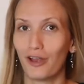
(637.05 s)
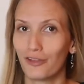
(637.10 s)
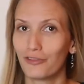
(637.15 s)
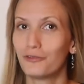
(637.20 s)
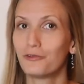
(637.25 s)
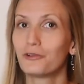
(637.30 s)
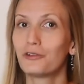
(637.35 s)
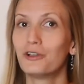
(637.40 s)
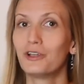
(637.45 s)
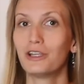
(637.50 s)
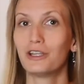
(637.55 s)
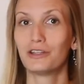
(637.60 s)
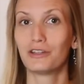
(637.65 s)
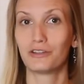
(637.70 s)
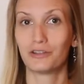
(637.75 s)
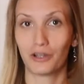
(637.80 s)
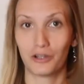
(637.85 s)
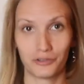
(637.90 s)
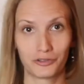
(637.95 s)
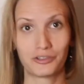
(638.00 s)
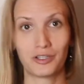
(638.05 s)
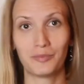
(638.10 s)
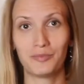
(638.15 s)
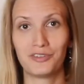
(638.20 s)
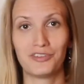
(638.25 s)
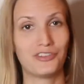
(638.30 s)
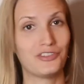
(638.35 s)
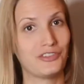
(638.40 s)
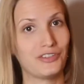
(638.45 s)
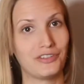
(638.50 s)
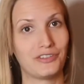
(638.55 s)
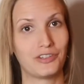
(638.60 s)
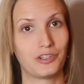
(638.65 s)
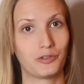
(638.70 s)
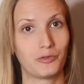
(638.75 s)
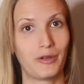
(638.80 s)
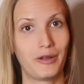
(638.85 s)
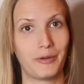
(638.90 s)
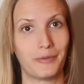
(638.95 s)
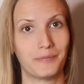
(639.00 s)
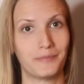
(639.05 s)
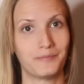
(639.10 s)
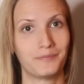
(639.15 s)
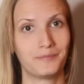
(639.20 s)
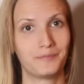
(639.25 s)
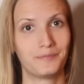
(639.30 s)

other substances as well.